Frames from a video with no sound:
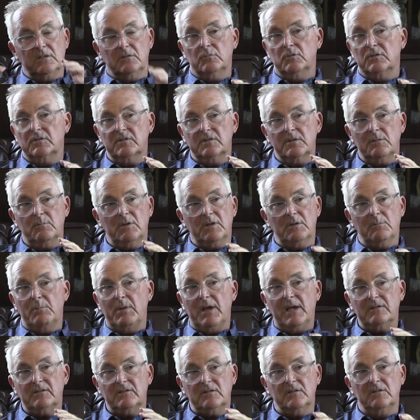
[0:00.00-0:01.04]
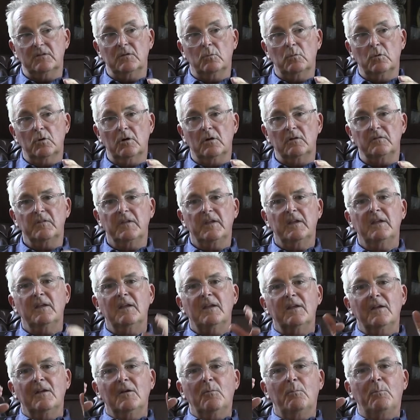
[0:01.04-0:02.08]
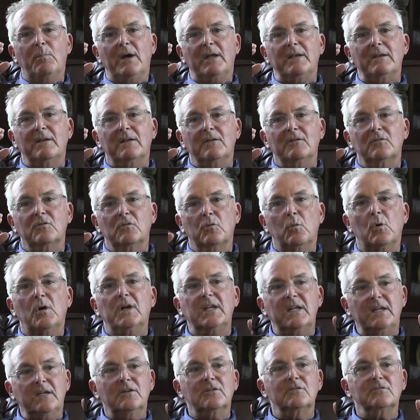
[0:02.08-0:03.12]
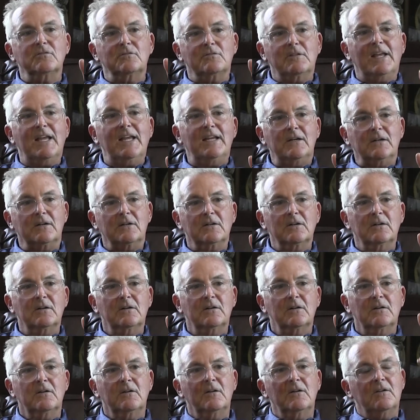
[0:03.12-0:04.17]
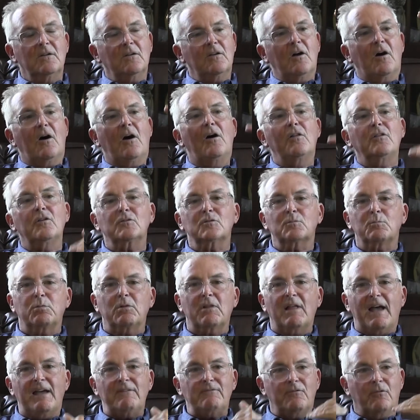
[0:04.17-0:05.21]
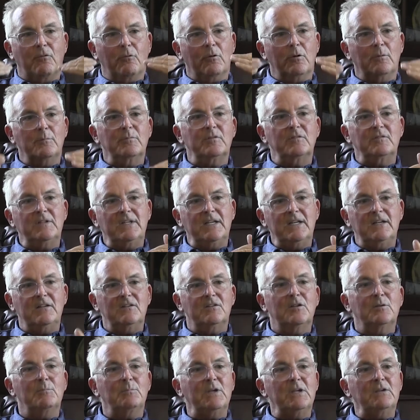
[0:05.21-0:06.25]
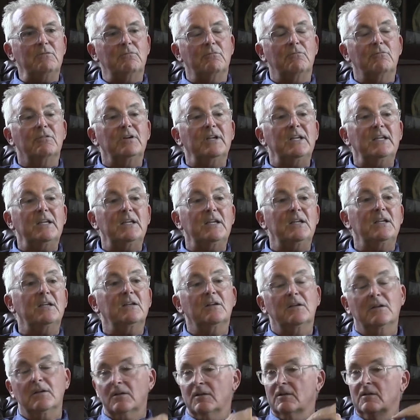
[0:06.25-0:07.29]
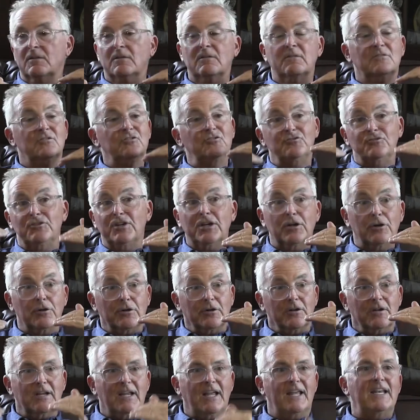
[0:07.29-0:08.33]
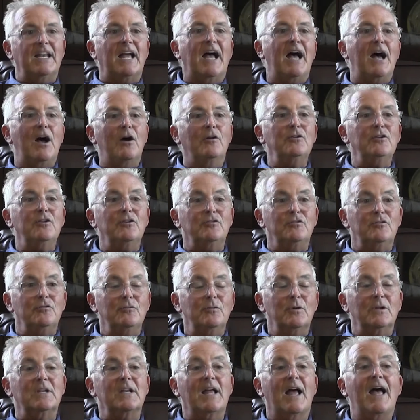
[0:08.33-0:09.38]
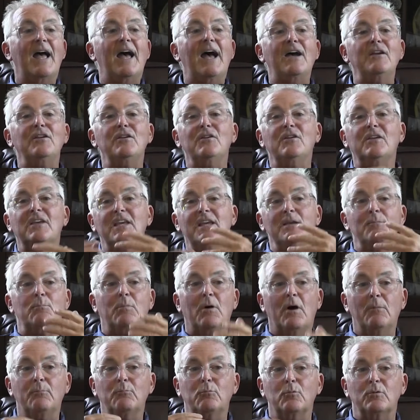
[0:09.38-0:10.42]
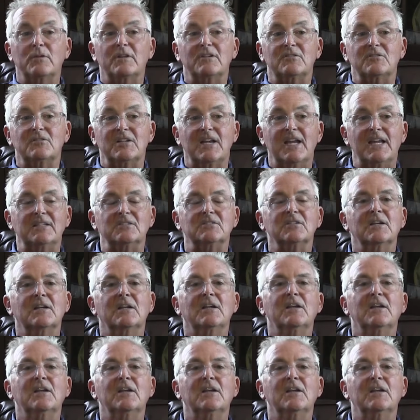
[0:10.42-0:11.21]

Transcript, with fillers: and it was some of the best in the world. But 20 years later, all those platforms needed to be rejiggered. And how do you do it? How do you keep up with the change?